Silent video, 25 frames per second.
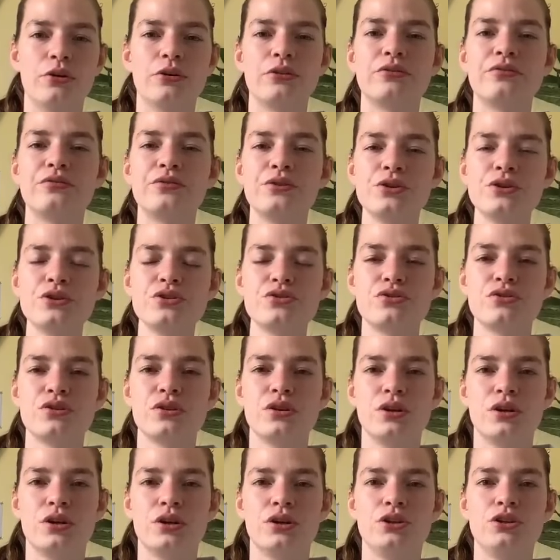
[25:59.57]
The first
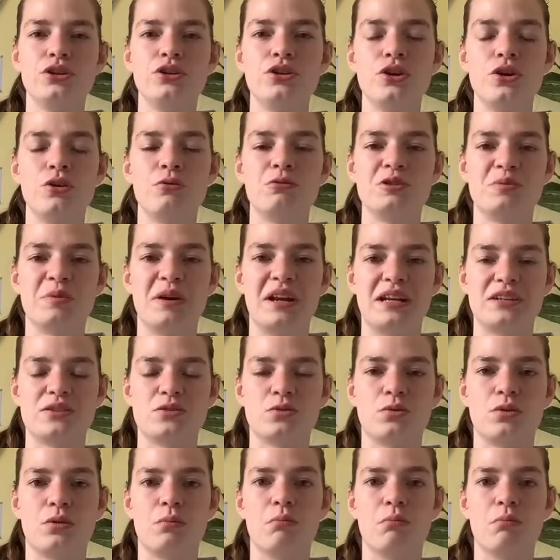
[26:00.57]
year was when I saw the